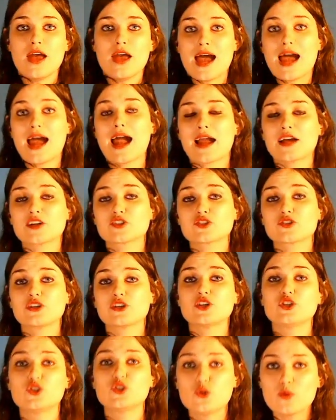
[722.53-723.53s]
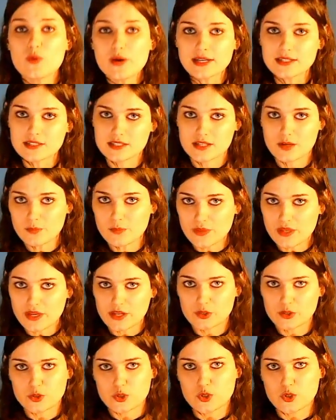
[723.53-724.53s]
actually doing something
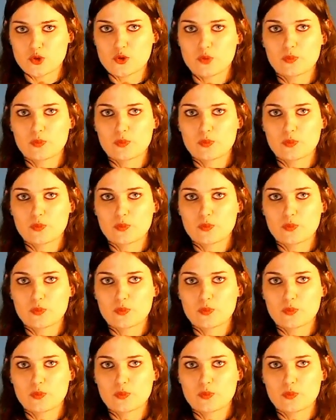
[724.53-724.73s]
to